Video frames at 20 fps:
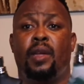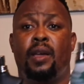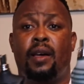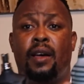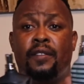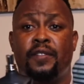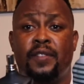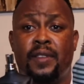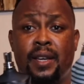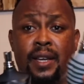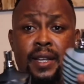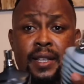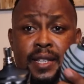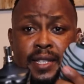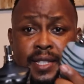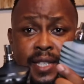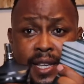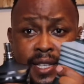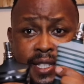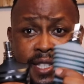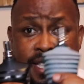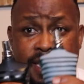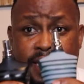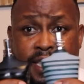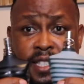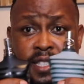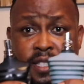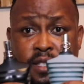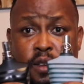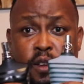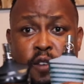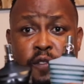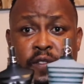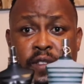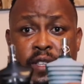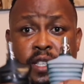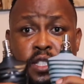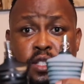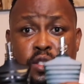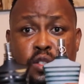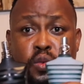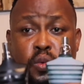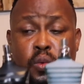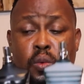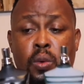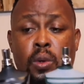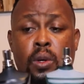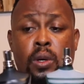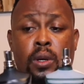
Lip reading: the successes of these two.